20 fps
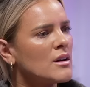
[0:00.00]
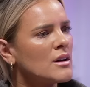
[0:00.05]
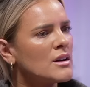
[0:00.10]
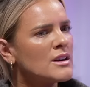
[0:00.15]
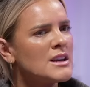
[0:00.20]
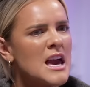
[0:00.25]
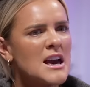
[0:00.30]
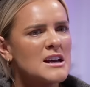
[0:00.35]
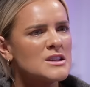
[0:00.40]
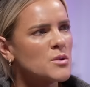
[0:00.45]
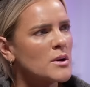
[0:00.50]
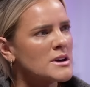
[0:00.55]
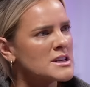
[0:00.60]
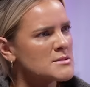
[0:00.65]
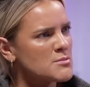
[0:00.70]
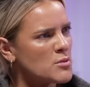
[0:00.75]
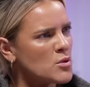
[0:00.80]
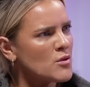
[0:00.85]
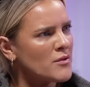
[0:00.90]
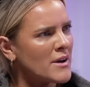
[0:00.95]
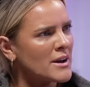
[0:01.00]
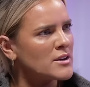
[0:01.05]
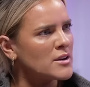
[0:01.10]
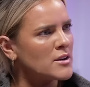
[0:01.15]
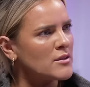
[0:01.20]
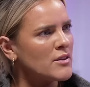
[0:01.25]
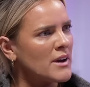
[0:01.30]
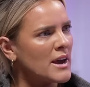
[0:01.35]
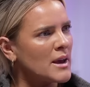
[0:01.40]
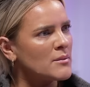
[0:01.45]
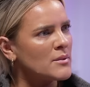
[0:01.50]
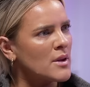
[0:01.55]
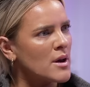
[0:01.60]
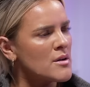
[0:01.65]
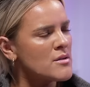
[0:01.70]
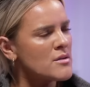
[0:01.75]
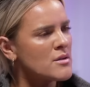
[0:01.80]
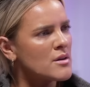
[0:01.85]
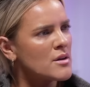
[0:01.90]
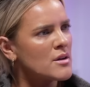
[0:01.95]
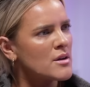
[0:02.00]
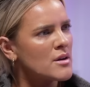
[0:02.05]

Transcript: Yeah, it's quite a small venue for him, no?